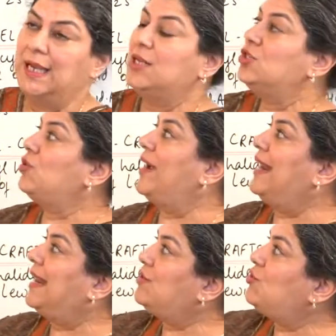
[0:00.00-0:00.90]
So,
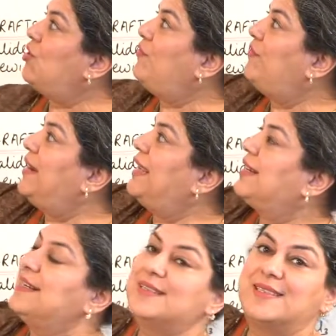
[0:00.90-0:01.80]
electrophilic
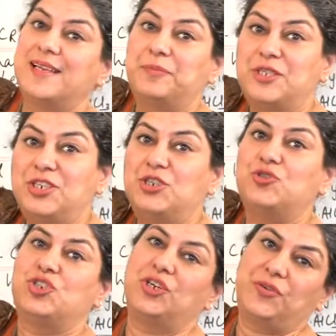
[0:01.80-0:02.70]

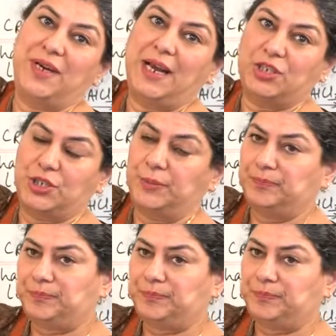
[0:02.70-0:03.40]
substitution reaction.